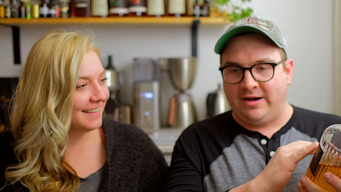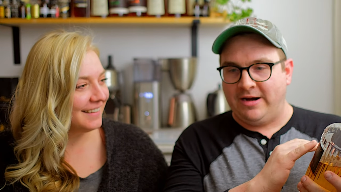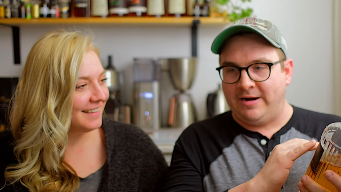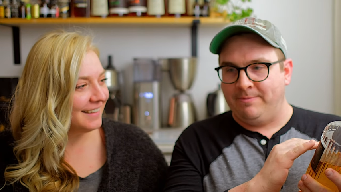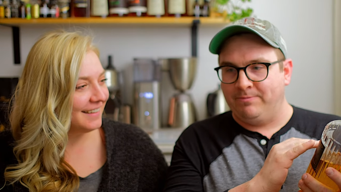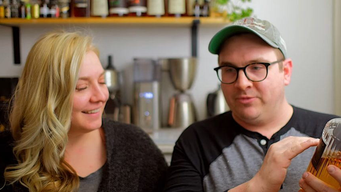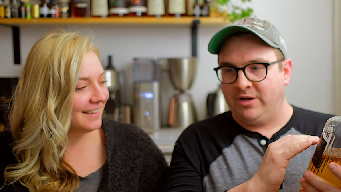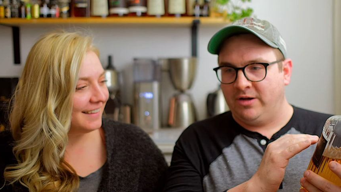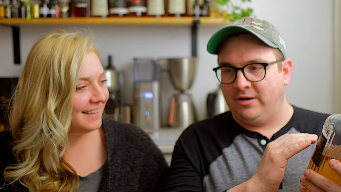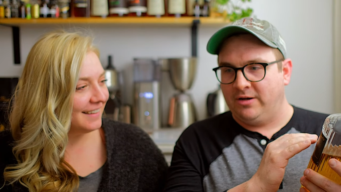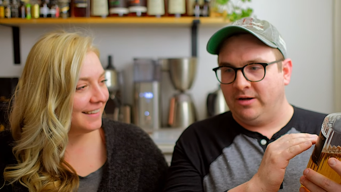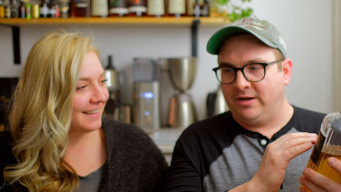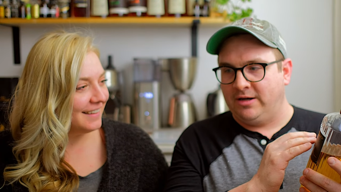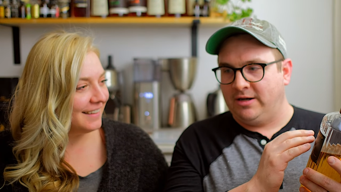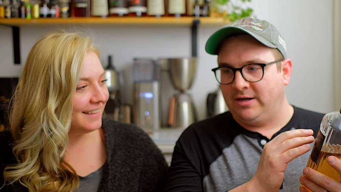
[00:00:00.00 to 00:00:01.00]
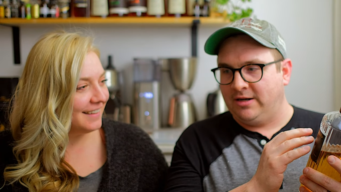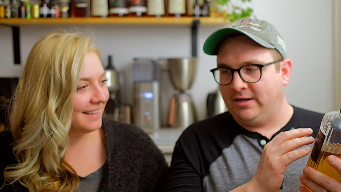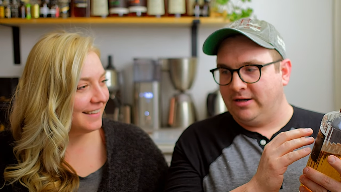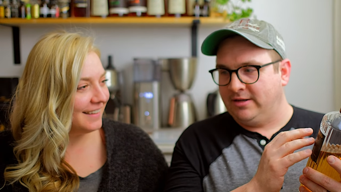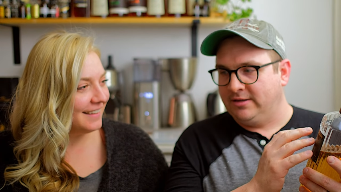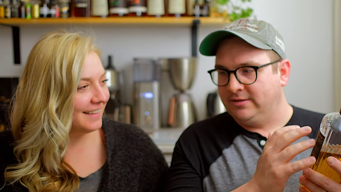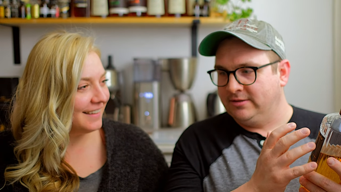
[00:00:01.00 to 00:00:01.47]
Speaker 1: um,
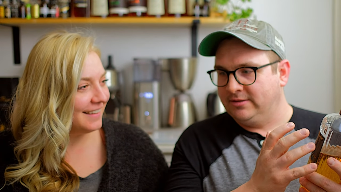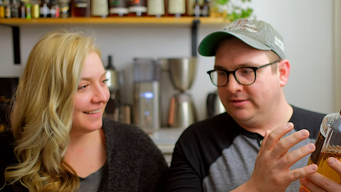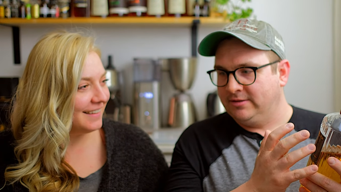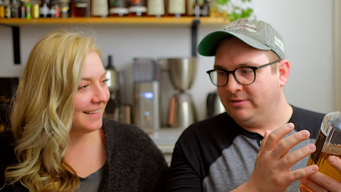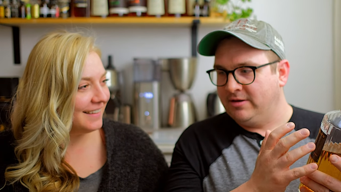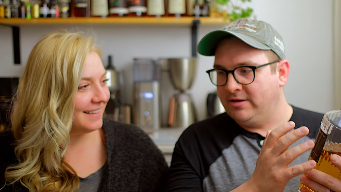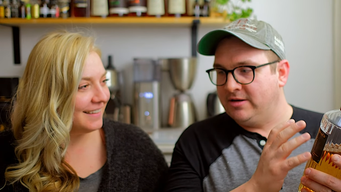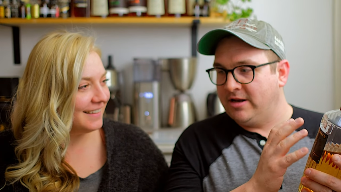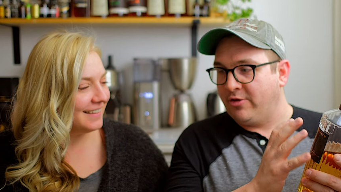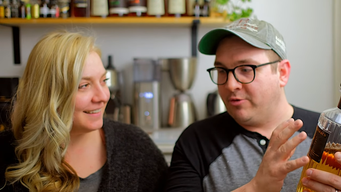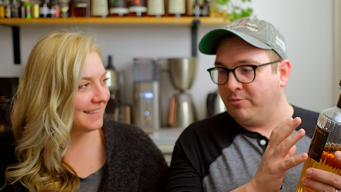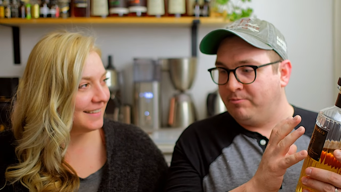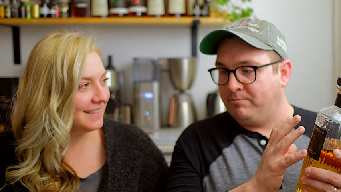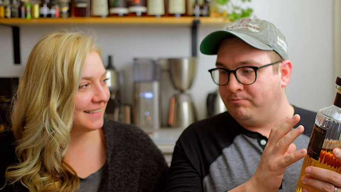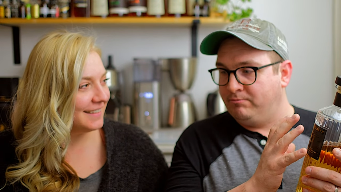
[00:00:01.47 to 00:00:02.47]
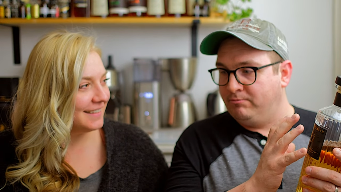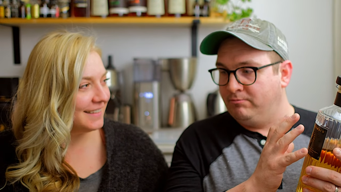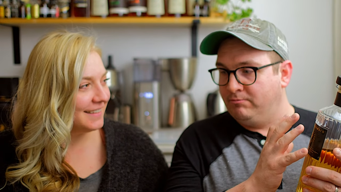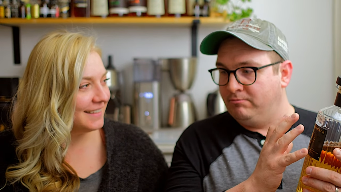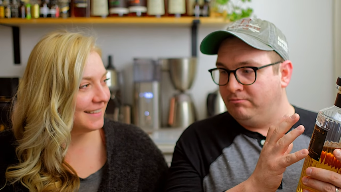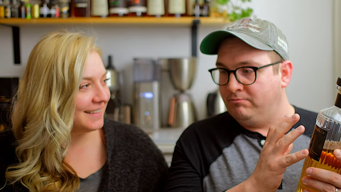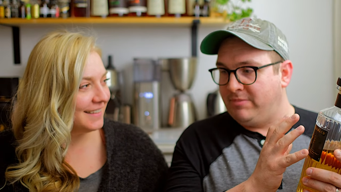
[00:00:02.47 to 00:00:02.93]
uh, another
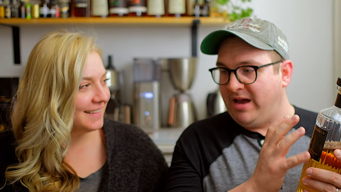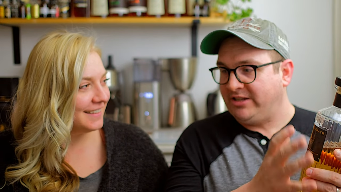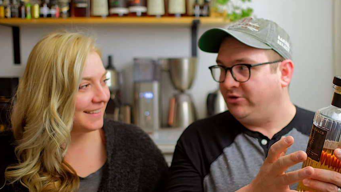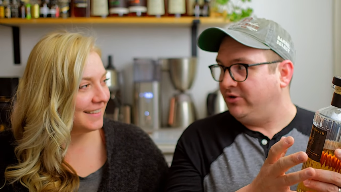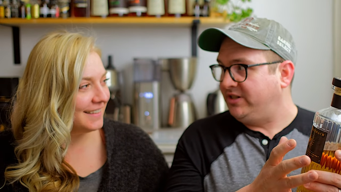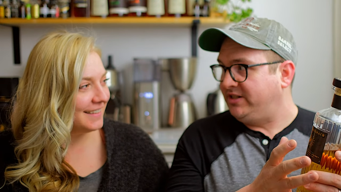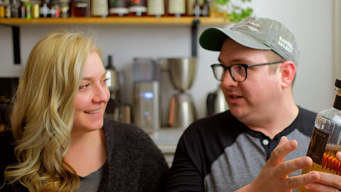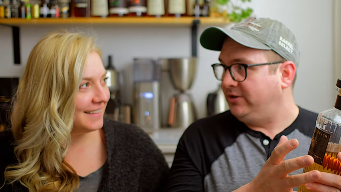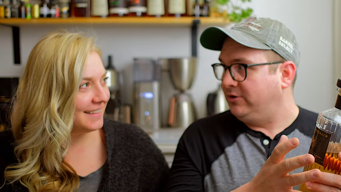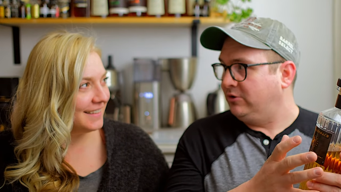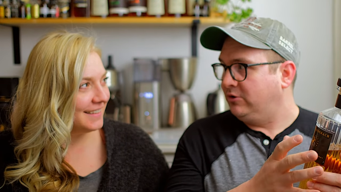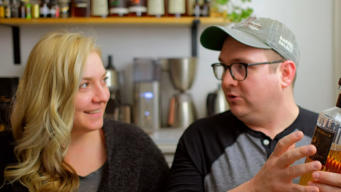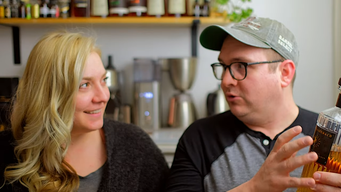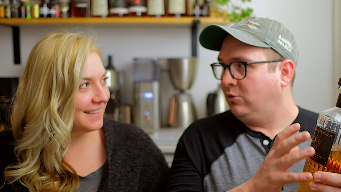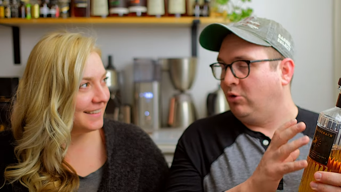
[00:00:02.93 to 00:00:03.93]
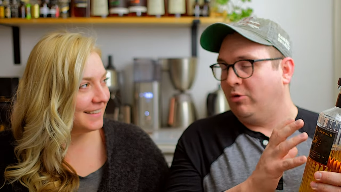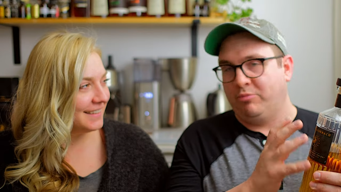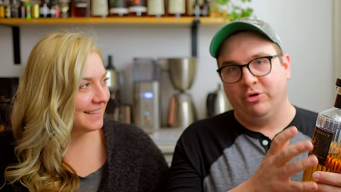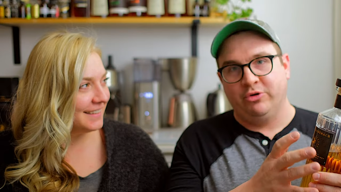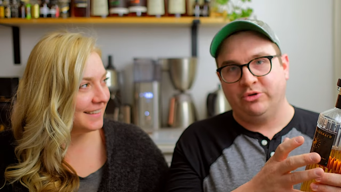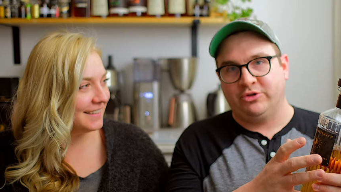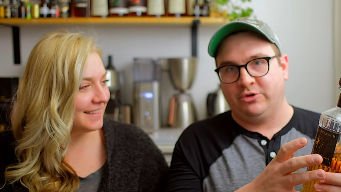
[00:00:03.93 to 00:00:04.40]
master distiller or
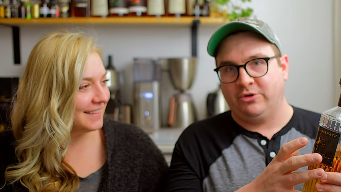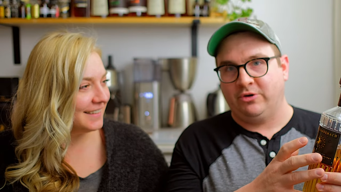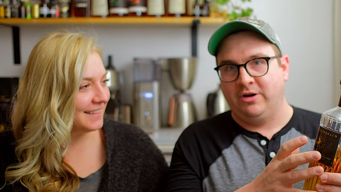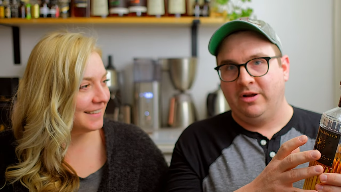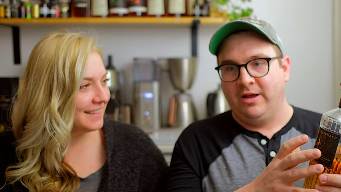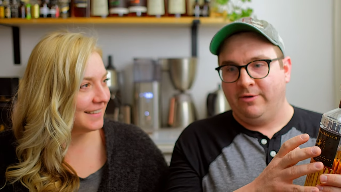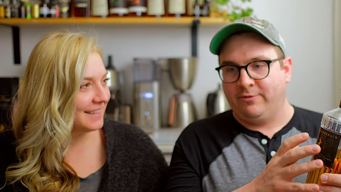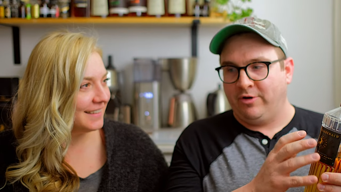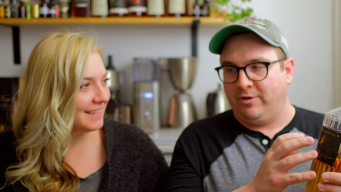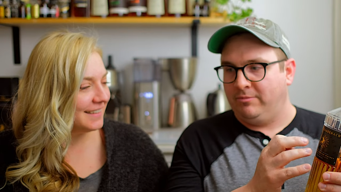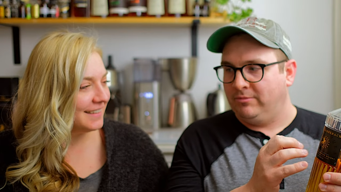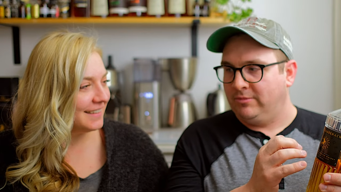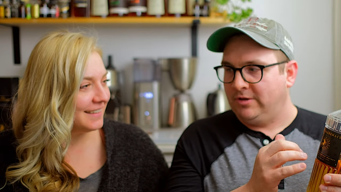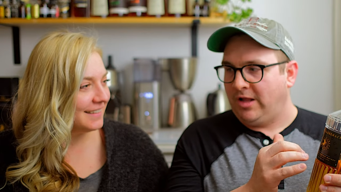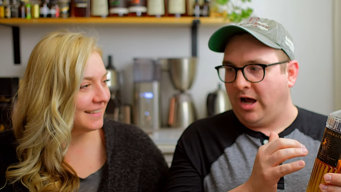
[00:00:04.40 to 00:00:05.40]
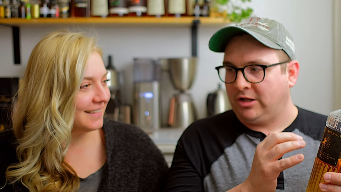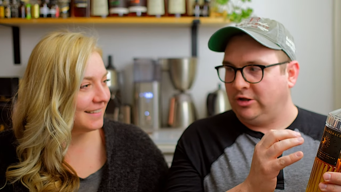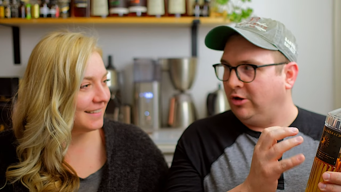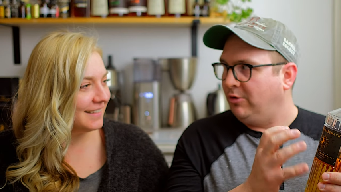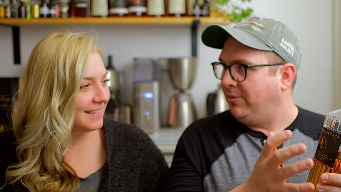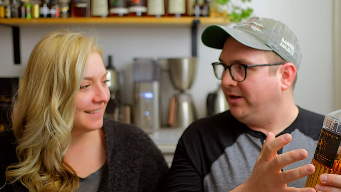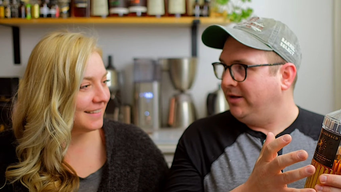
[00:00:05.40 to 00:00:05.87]
producer from Loch
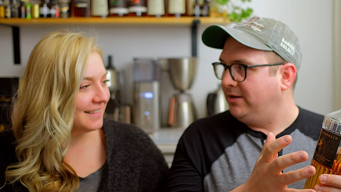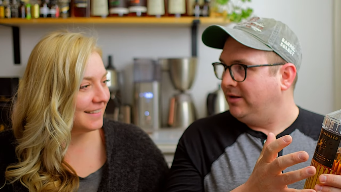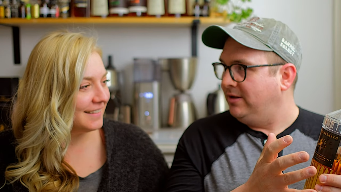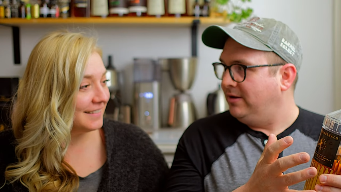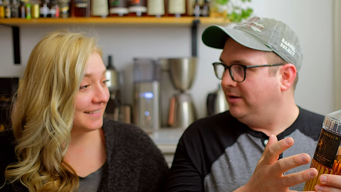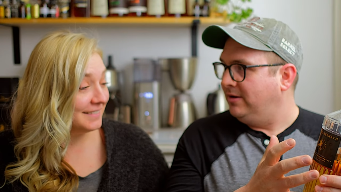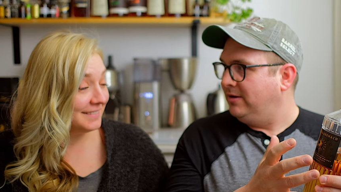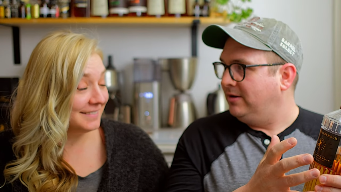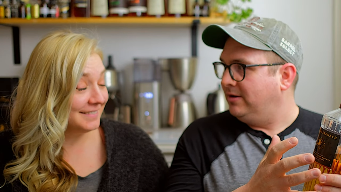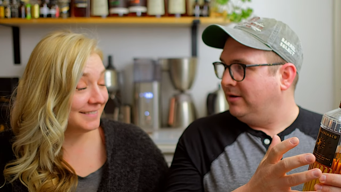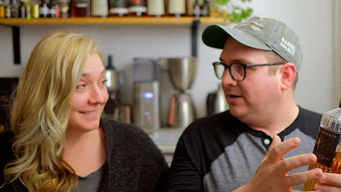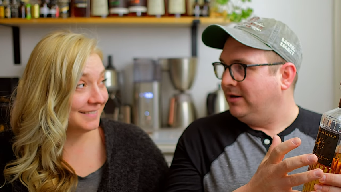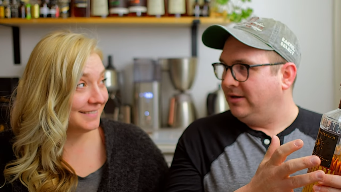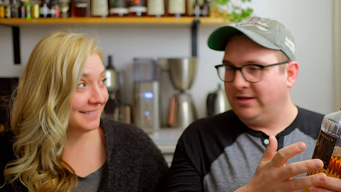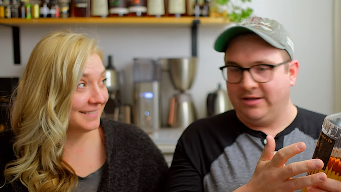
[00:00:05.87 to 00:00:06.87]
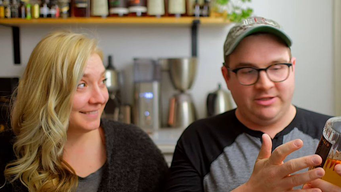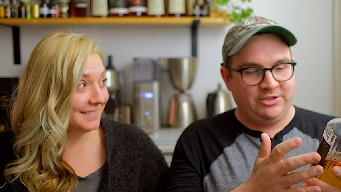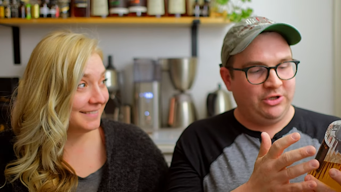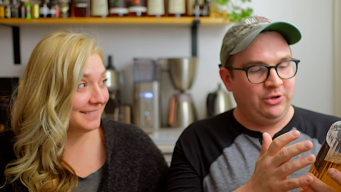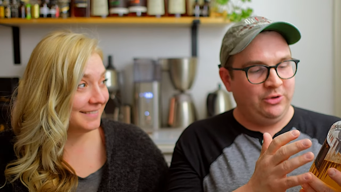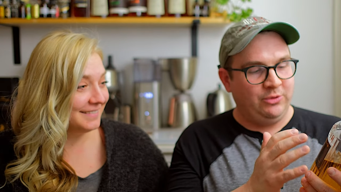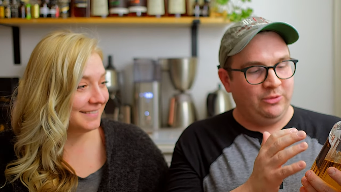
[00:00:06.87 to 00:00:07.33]
Lomond
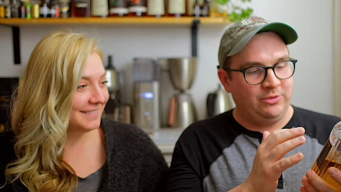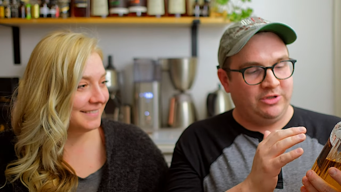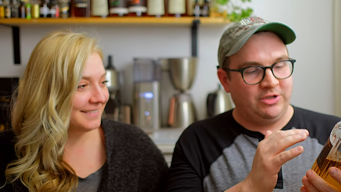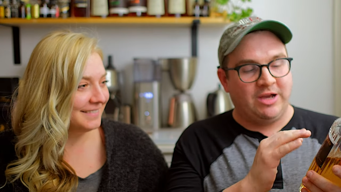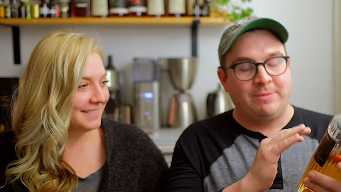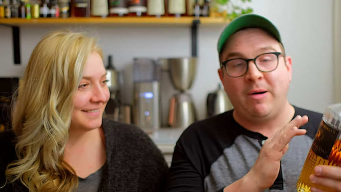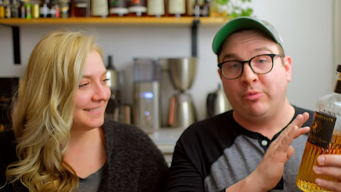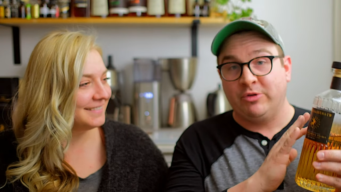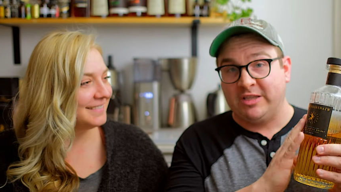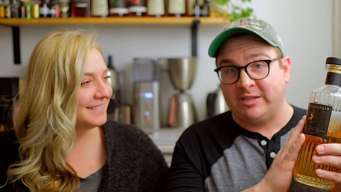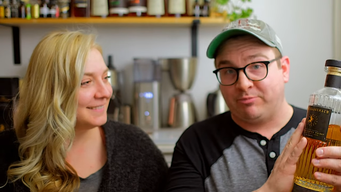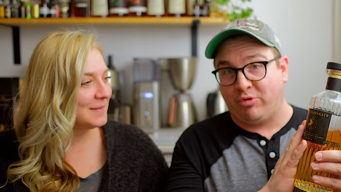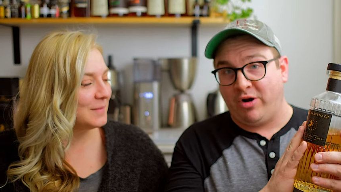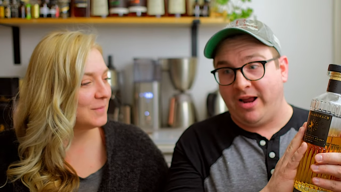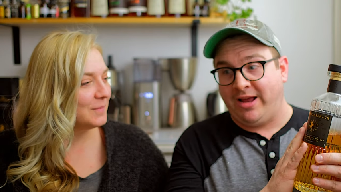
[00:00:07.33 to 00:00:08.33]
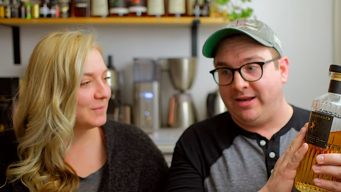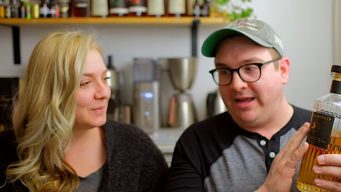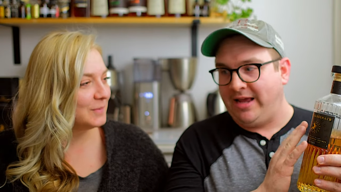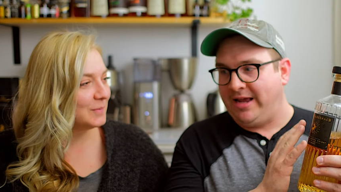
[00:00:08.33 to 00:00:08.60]
to to come up with this brand.